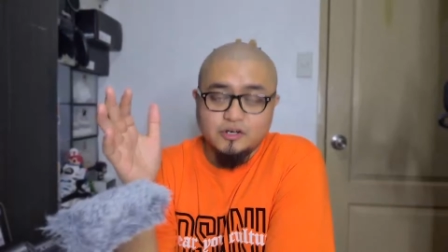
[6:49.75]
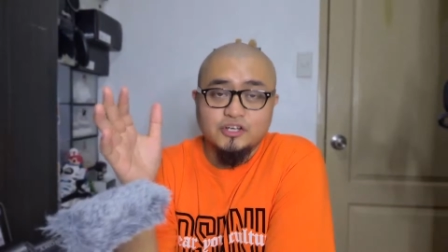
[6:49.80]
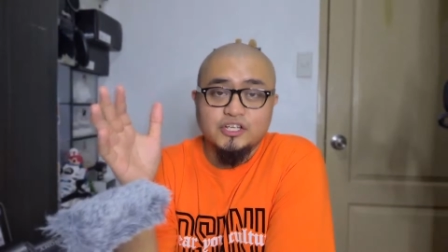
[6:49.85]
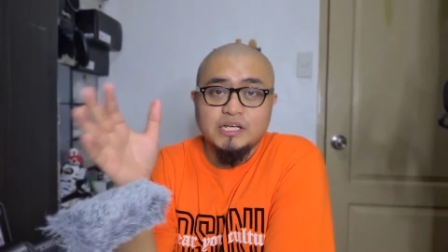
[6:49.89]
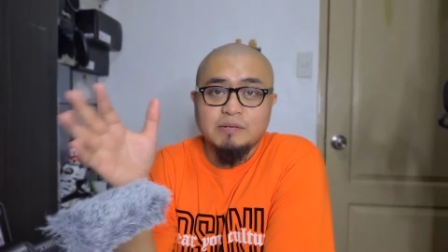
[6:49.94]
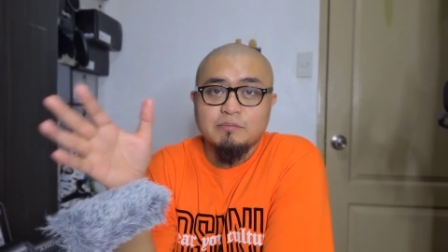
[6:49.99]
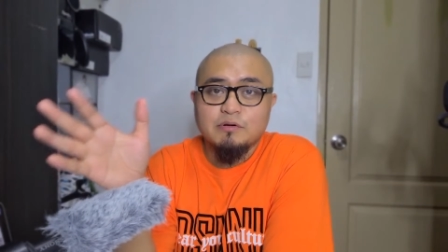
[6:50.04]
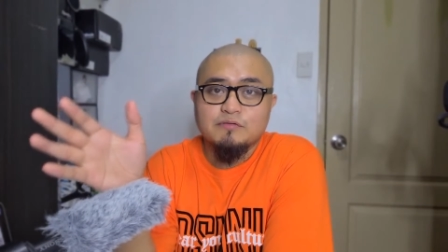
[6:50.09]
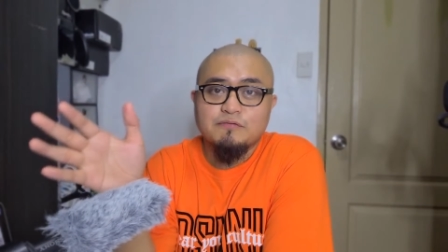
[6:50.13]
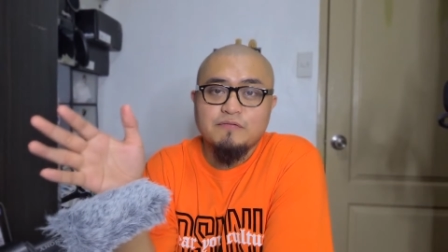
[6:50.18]
on
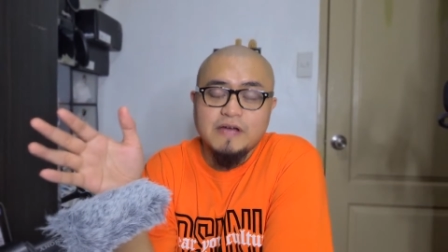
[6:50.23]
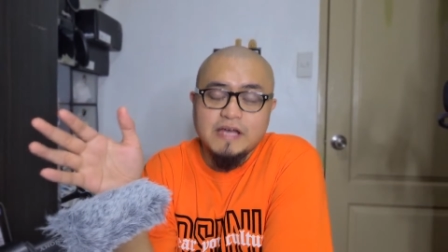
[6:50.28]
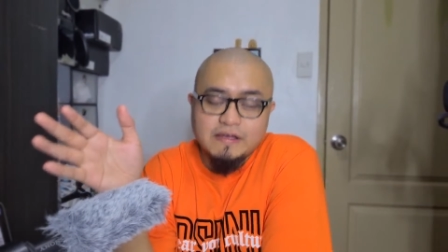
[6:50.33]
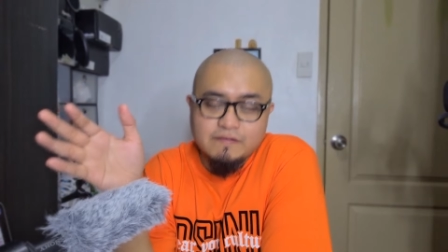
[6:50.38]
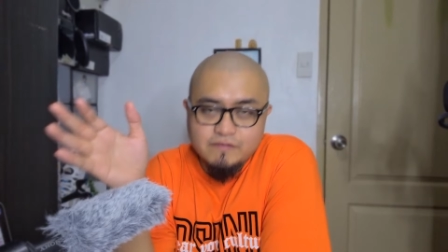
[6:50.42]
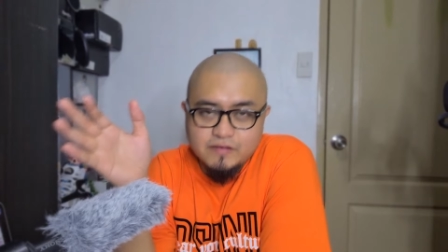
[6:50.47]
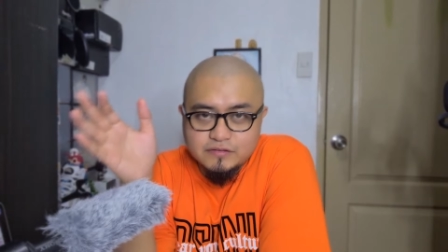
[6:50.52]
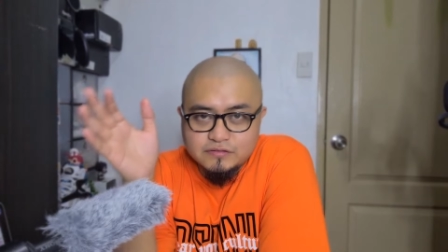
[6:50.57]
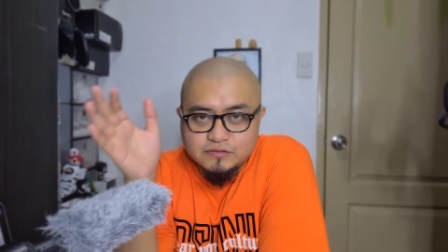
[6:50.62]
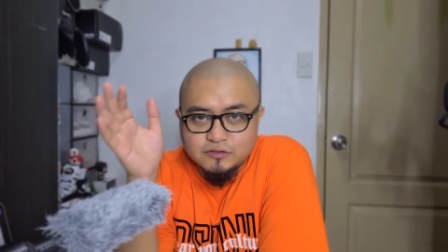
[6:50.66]
number
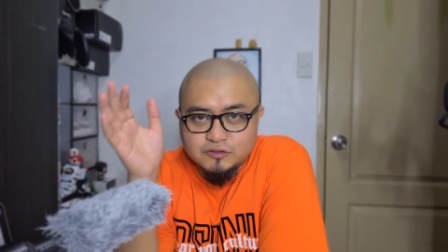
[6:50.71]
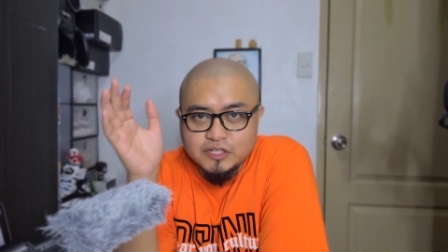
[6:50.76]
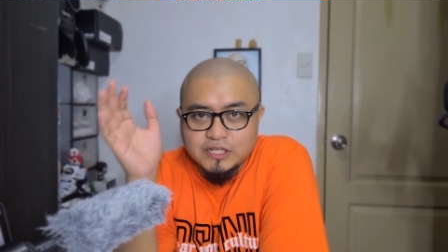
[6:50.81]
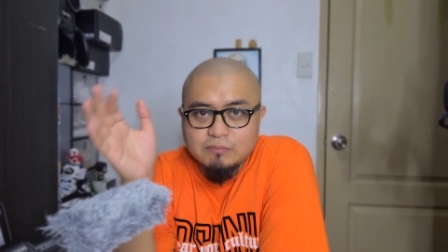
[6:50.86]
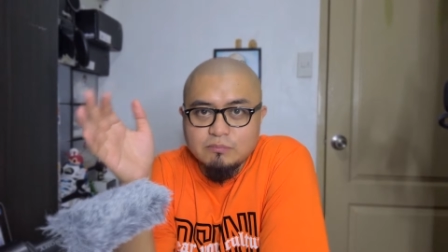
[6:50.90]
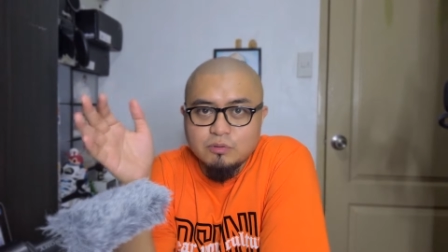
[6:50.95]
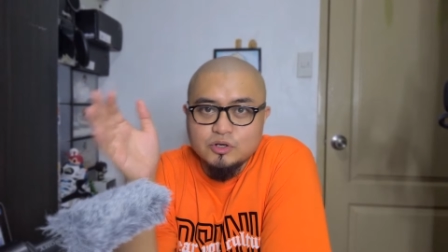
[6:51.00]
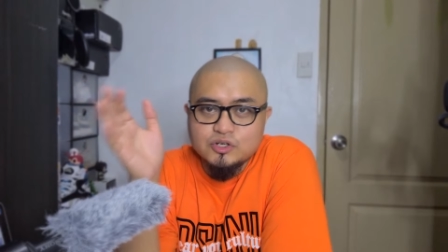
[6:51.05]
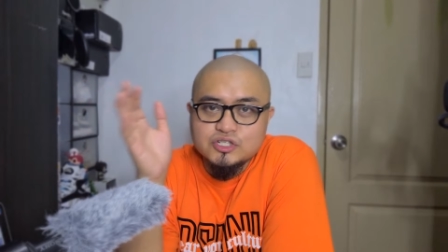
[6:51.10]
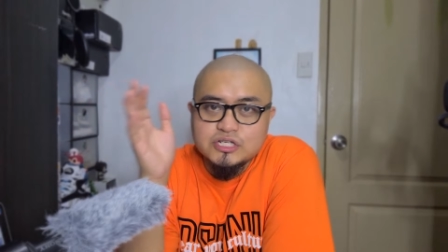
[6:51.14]
5 is the
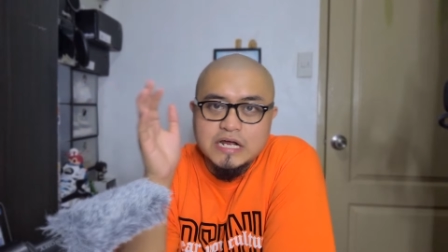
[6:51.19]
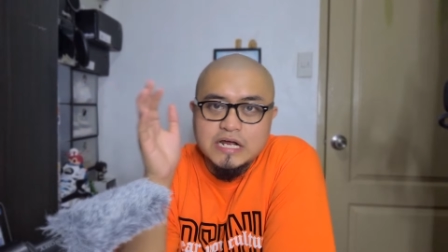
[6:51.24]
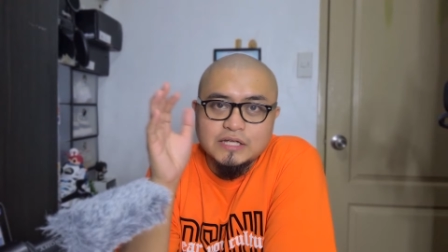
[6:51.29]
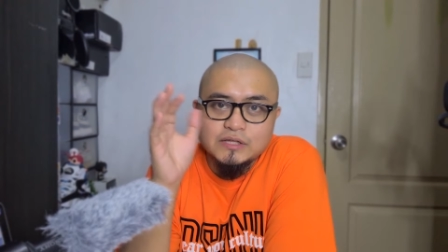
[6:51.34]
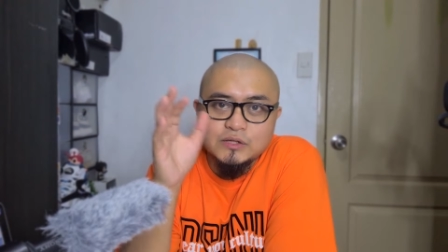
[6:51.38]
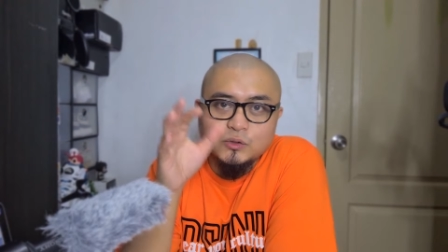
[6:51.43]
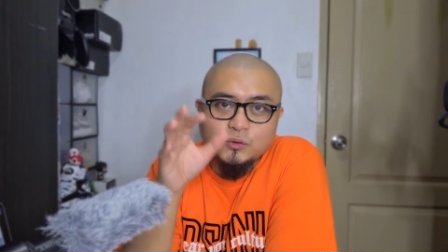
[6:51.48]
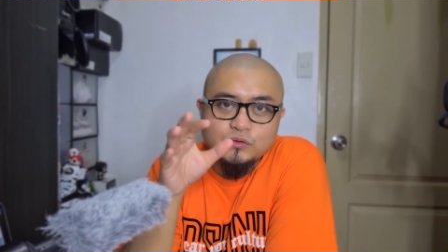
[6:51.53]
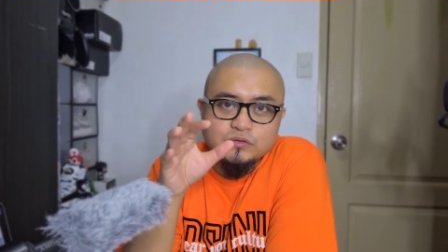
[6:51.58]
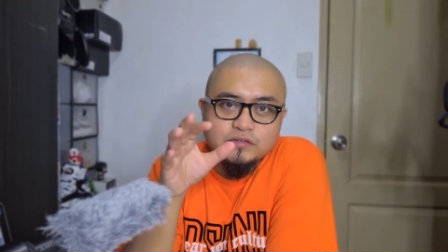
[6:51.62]
Reebok
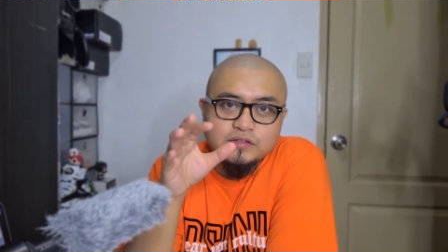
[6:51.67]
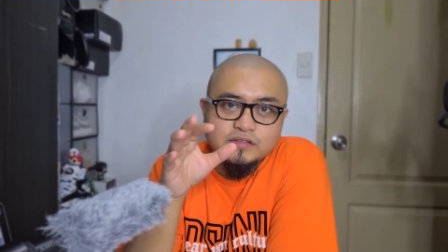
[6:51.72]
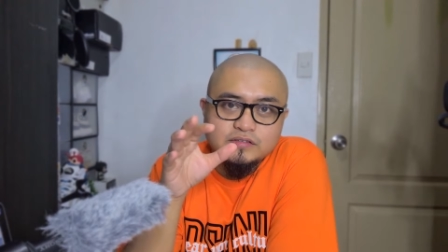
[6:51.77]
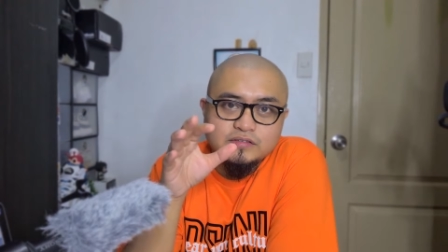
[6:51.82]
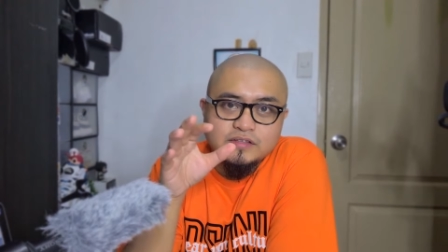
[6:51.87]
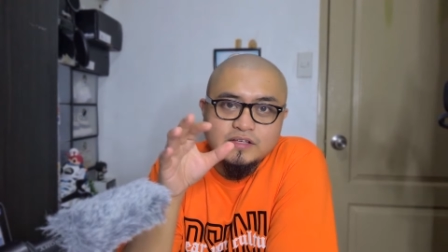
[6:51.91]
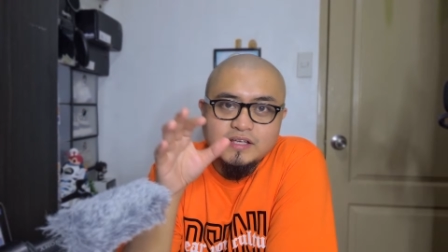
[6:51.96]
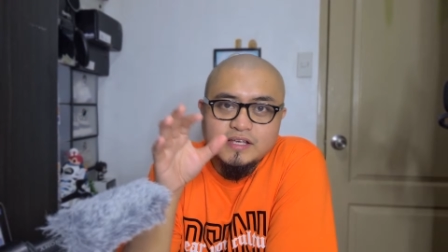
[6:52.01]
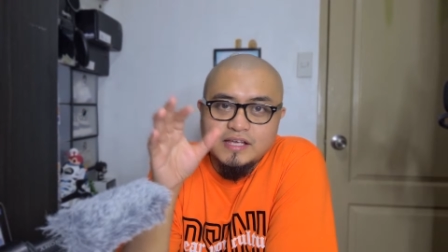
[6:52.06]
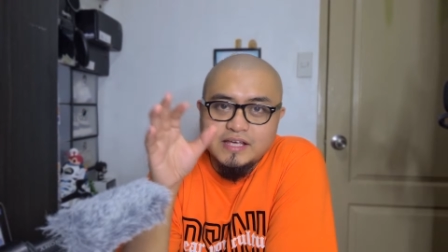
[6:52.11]

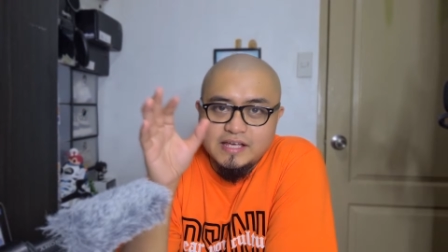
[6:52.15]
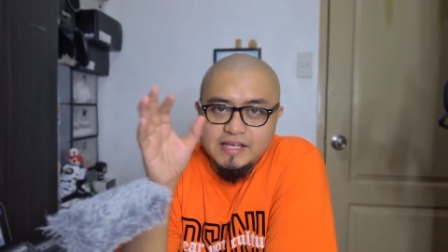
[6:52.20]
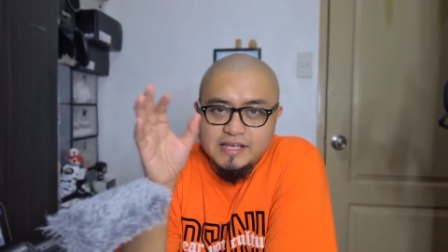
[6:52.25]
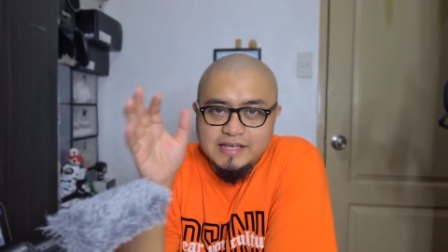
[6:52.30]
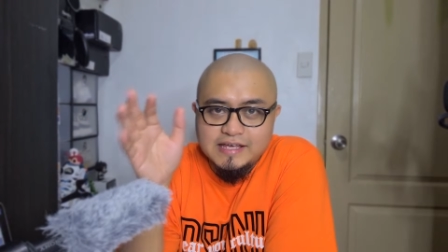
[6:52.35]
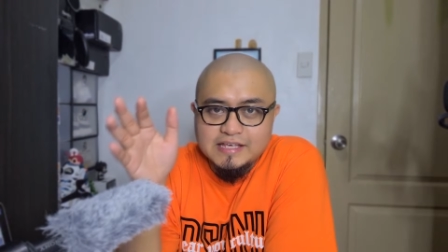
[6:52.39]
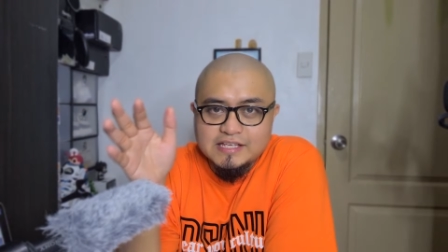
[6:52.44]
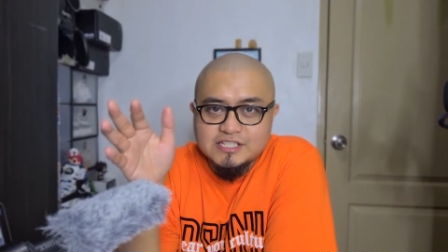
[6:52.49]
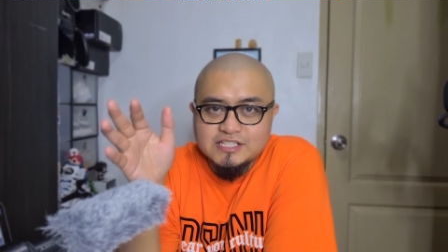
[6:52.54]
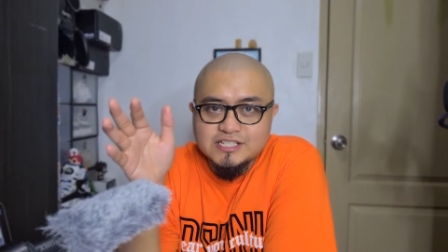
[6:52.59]
Shaqnosis
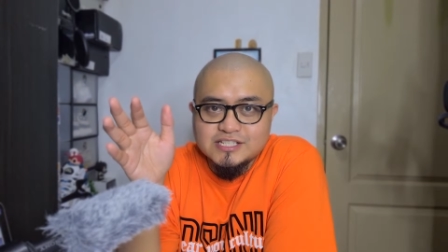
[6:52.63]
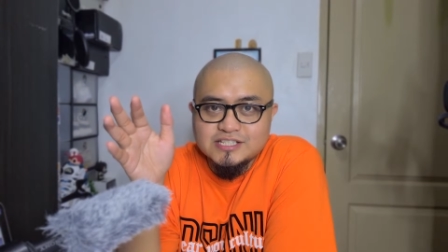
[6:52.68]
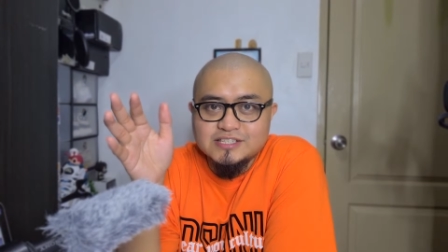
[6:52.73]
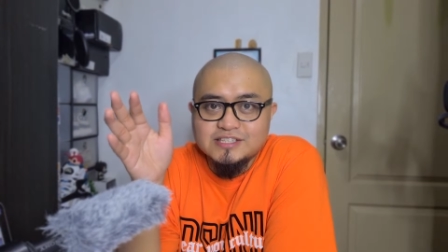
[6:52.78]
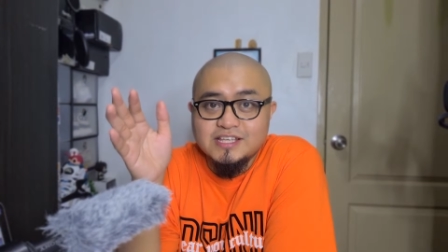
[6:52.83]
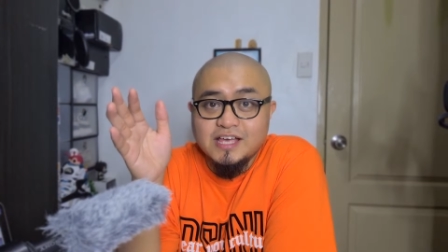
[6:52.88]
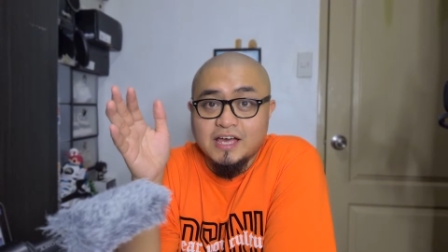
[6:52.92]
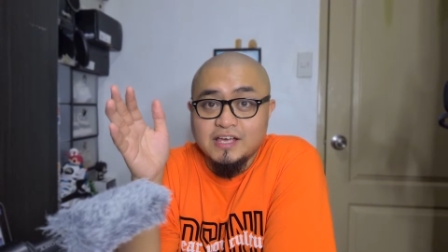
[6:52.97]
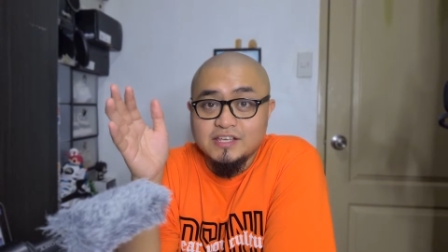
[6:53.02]
Agent